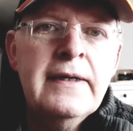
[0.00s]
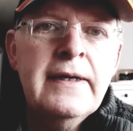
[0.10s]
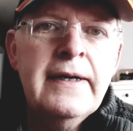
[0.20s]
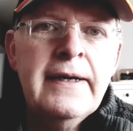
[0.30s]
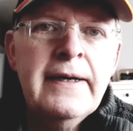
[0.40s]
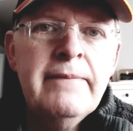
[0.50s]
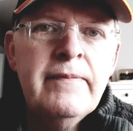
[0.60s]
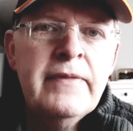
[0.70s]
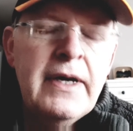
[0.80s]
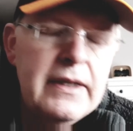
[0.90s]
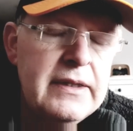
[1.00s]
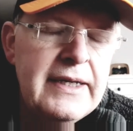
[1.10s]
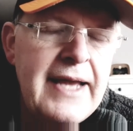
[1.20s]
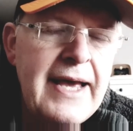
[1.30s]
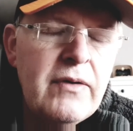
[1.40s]
The
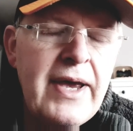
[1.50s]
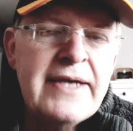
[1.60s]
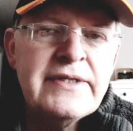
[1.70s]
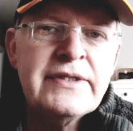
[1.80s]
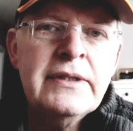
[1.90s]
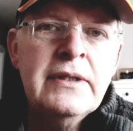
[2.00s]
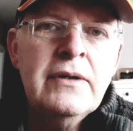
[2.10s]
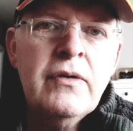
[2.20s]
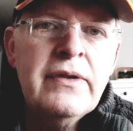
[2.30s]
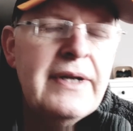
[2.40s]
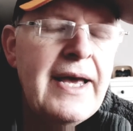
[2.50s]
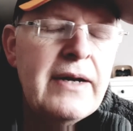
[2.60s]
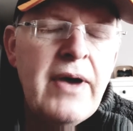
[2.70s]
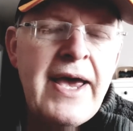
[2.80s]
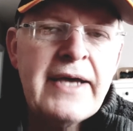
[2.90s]
Nano S or the
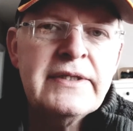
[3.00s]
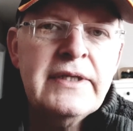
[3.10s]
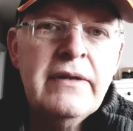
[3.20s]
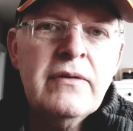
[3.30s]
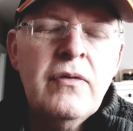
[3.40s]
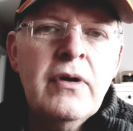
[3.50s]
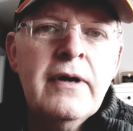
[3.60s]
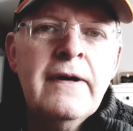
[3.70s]
Nano X, either or,